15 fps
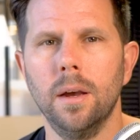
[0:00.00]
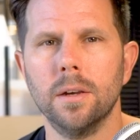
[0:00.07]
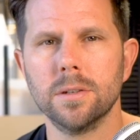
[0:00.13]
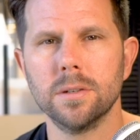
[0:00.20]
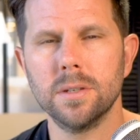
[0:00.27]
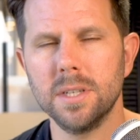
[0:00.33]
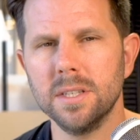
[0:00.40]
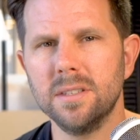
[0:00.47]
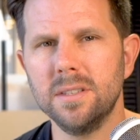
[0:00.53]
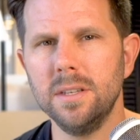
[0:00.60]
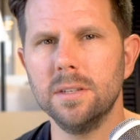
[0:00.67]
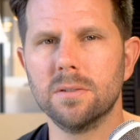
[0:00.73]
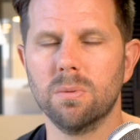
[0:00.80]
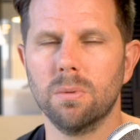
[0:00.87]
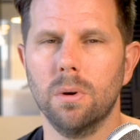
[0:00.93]
So since
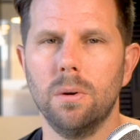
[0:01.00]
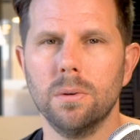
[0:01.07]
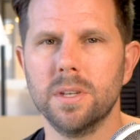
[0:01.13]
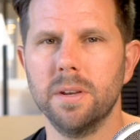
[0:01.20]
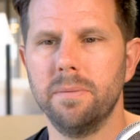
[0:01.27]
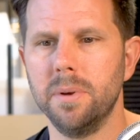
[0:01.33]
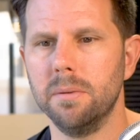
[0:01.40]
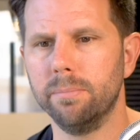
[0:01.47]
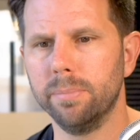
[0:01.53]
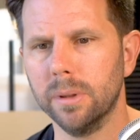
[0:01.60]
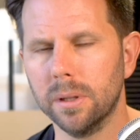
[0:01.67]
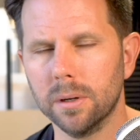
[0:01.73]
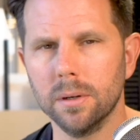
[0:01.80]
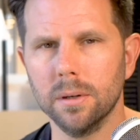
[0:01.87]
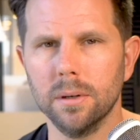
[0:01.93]
these roles have been
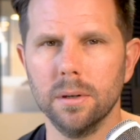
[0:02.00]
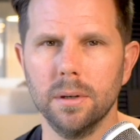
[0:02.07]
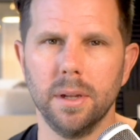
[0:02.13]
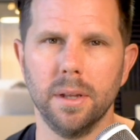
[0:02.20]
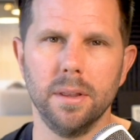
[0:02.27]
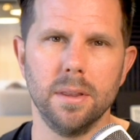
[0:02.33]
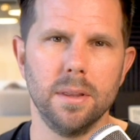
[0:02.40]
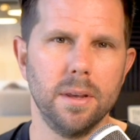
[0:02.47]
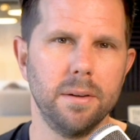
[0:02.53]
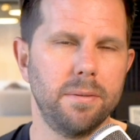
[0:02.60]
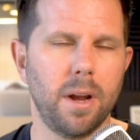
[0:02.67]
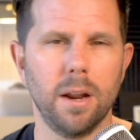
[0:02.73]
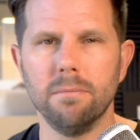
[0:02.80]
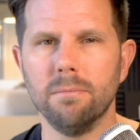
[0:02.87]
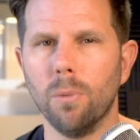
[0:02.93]
blurred and they've
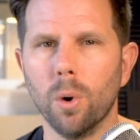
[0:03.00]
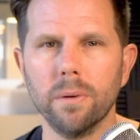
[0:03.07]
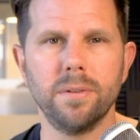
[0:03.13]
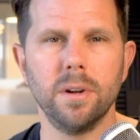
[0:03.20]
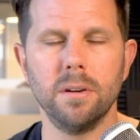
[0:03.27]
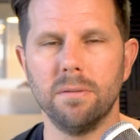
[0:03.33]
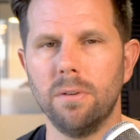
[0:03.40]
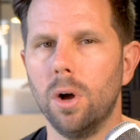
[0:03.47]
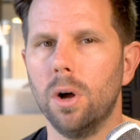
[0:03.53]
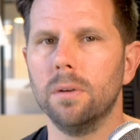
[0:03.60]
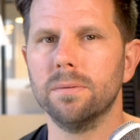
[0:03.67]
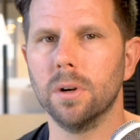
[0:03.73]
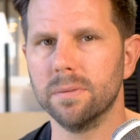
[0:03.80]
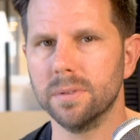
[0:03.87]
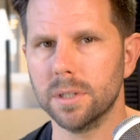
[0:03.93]
kind of morphed and
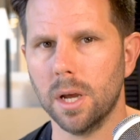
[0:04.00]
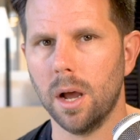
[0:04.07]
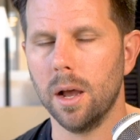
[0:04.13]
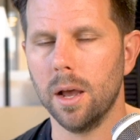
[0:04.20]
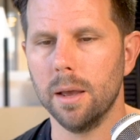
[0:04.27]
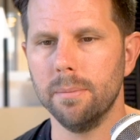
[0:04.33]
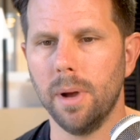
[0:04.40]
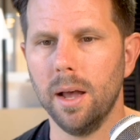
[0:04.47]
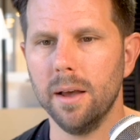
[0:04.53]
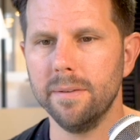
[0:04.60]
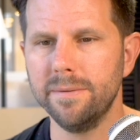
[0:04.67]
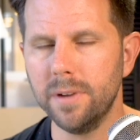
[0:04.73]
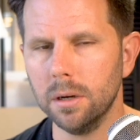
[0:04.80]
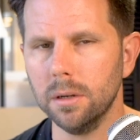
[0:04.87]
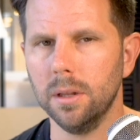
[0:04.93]
evolved over time,
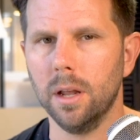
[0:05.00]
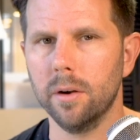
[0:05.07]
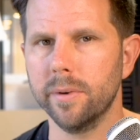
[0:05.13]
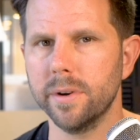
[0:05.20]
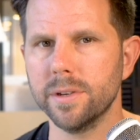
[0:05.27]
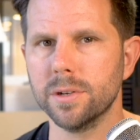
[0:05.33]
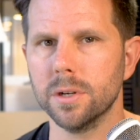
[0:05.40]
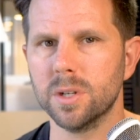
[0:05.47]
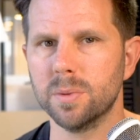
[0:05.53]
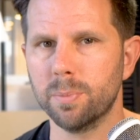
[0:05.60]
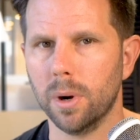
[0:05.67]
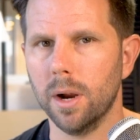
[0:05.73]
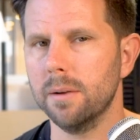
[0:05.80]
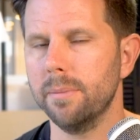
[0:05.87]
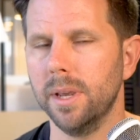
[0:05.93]
I've done a lot of research
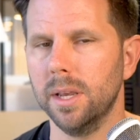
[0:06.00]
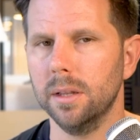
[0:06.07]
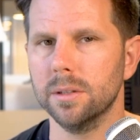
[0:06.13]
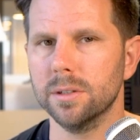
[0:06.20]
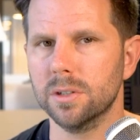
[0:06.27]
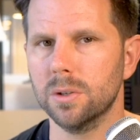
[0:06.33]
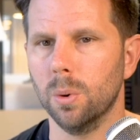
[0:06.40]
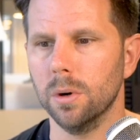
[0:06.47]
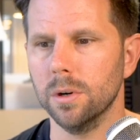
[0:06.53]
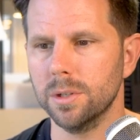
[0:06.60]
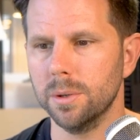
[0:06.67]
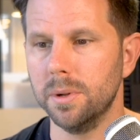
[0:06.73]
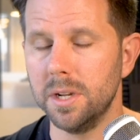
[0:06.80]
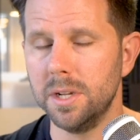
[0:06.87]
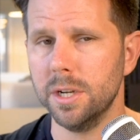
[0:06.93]
prior to making this course.
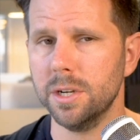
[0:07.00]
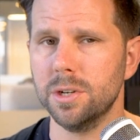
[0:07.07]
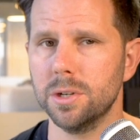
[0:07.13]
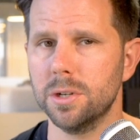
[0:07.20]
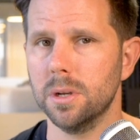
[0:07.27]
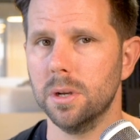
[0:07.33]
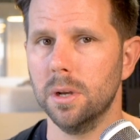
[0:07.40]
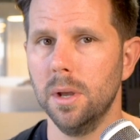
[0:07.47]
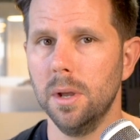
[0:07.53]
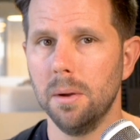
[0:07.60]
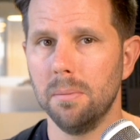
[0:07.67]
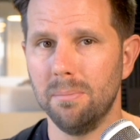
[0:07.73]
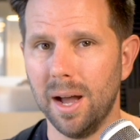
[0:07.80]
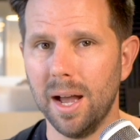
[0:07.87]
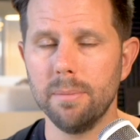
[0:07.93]
So in addition to
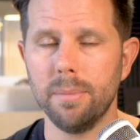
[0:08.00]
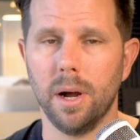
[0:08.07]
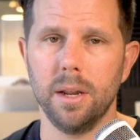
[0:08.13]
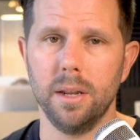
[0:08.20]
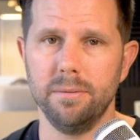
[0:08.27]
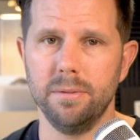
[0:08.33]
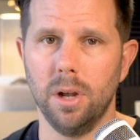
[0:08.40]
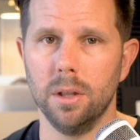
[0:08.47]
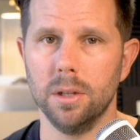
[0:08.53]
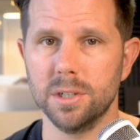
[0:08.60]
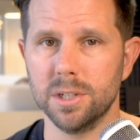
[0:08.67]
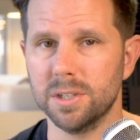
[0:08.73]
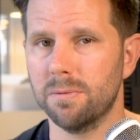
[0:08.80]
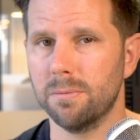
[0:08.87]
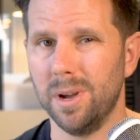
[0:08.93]
my body of knowledge,
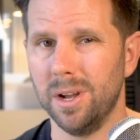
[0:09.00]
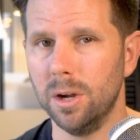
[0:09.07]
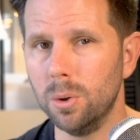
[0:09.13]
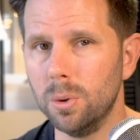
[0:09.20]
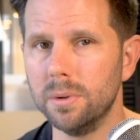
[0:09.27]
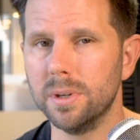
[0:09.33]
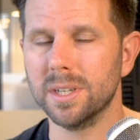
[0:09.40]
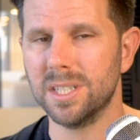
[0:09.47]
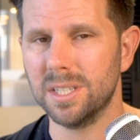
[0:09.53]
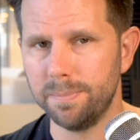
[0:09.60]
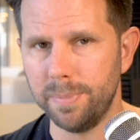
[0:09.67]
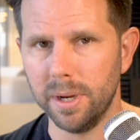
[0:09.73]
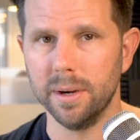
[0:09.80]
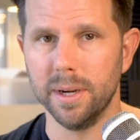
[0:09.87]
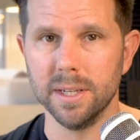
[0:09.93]
just from my own
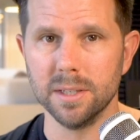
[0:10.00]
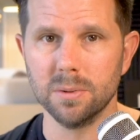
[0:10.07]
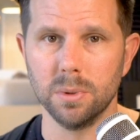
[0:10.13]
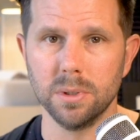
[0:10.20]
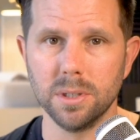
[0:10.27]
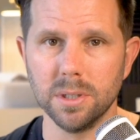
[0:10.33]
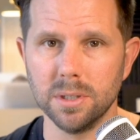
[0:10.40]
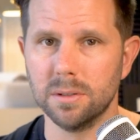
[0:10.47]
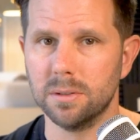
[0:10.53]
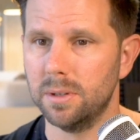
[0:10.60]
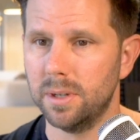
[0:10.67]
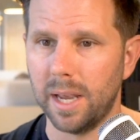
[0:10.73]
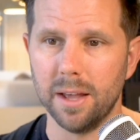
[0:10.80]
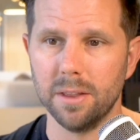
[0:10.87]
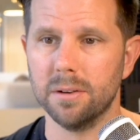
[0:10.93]
experience, which is
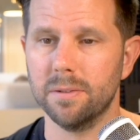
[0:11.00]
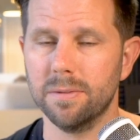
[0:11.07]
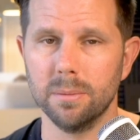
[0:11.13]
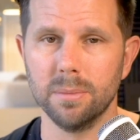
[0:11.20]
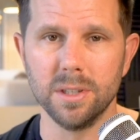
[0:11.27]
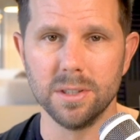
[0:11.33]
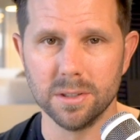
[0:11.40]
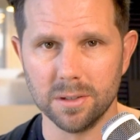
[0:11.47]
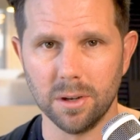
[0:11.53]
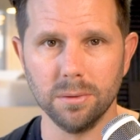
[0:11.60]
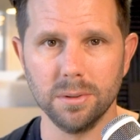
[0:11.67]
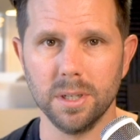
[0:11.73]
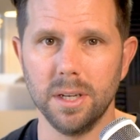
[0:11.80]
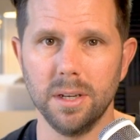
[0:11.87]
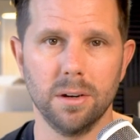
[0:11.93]
gathered from
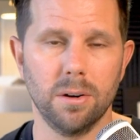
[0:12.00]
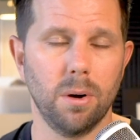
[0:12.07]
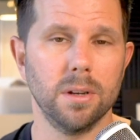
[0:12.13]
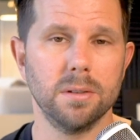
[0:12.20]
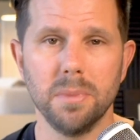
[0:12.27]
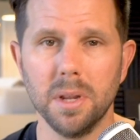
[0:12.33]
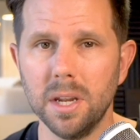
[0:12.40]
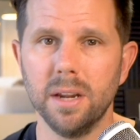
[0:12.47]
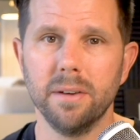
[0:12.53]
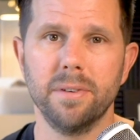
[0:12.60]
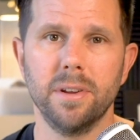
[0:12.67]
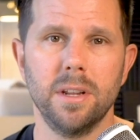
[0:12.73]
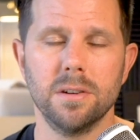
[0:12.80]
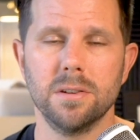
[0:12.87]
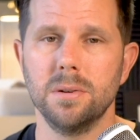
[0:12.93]
consulting across many
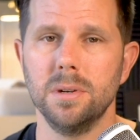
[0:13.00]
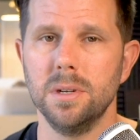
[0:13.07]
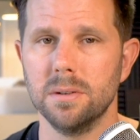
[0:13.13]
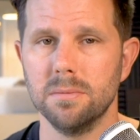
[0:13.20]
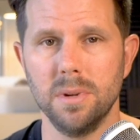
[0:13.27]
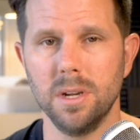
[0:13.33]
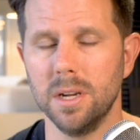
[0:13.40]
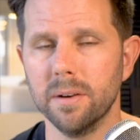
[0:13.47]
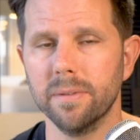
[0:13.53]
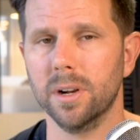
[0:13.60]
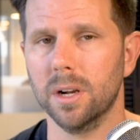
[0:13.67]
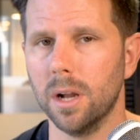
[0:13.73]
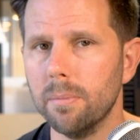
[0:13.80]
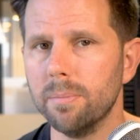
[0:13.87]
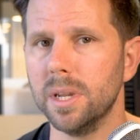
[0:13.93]
different industries and many
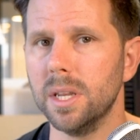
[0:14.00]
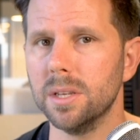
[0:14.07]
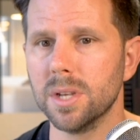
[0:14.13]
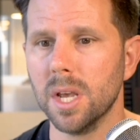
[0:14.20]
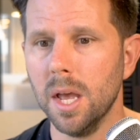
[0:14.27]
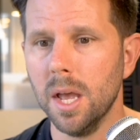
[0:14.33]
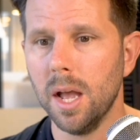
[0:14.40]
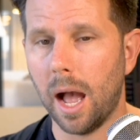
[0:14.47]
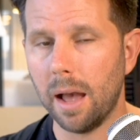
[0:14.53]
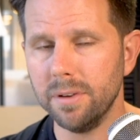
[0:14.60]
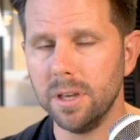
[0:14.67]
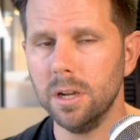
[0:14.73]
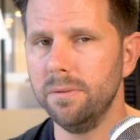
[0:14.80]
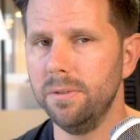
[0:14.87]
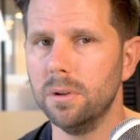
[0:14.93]
different companies, I've
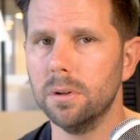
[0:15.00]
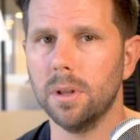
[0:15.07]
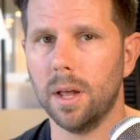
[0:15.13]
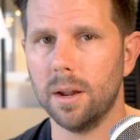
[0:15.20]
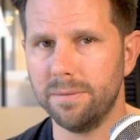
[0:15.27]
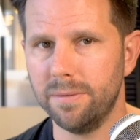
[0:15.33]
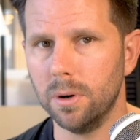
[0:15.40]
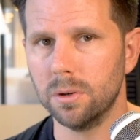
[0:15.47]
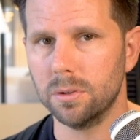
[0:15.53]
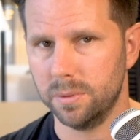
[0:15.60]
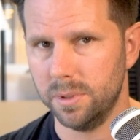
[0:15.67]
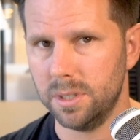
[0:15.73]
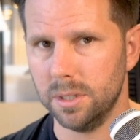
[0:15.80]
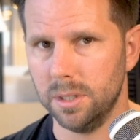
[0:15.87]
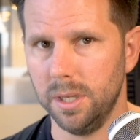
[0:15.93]
interviewed a lot of folks
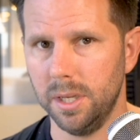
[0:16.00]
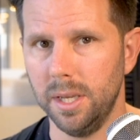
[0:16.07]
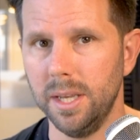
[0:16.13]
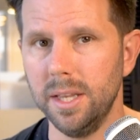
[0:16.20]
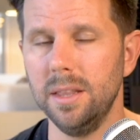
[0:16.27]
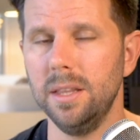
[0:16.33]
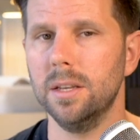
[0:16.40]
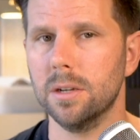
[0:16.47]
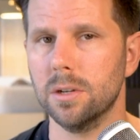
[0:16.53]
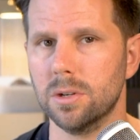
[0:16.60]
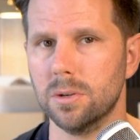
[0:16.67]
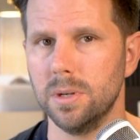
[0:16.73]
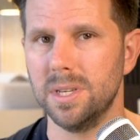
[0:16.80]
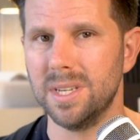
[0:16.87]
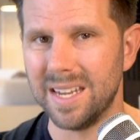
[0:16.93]
recently in the
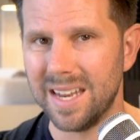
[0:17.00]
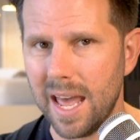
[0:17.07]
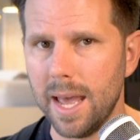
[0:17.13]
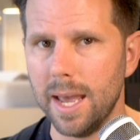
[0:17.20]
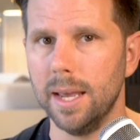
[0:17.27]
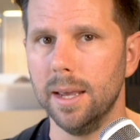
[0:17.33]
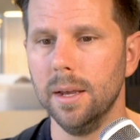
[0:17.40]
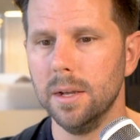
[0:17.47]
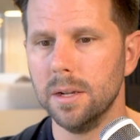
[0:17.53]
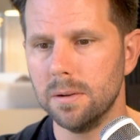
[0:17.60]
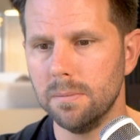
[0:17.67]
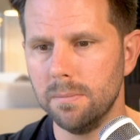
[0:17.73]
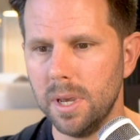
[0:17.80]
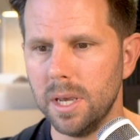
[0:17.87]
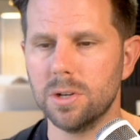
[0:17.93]
industry today
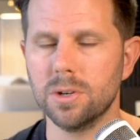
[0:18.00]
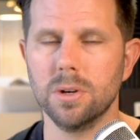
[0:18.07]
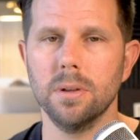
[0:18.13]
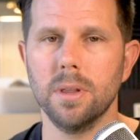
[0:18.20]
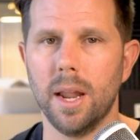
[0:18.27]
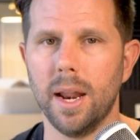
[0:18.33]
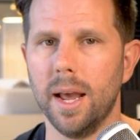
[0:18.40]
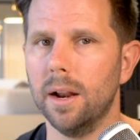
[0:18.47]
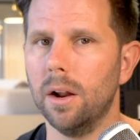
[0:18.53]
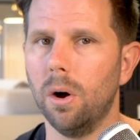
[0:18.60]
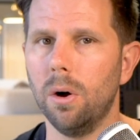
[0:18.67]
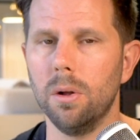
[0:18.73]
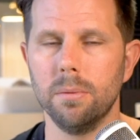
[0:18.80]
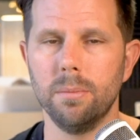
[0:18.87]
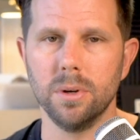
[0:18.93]
to make sure that I had
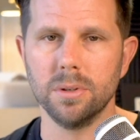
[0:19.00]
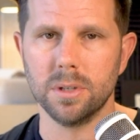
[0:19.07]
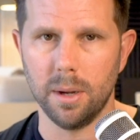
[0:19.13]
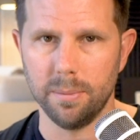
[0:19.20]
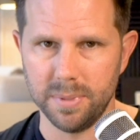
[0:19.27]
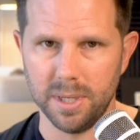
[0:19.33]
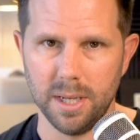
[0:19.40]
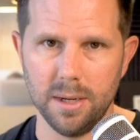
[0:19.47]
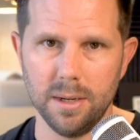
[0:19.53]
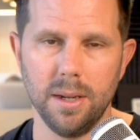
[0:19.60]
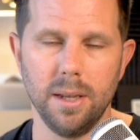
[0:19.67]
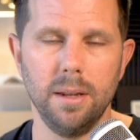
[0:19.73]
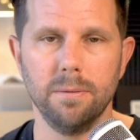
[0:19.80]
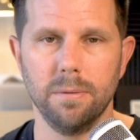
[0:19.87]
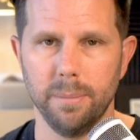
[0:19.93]
all the most updated
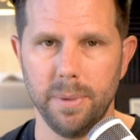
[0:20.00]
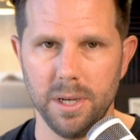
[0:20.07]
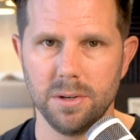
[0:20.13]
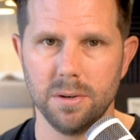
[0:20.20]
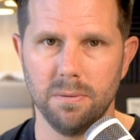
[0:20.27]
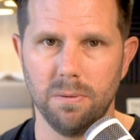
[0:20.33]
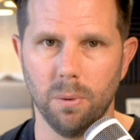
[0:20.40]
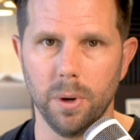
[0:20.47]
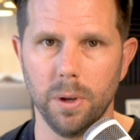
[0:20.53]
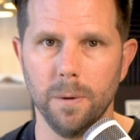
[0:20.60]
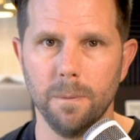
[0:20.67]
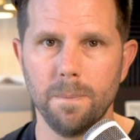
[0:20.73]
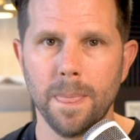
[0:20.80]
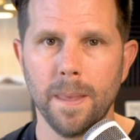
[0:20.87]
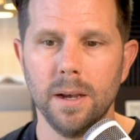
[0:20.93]
information for you.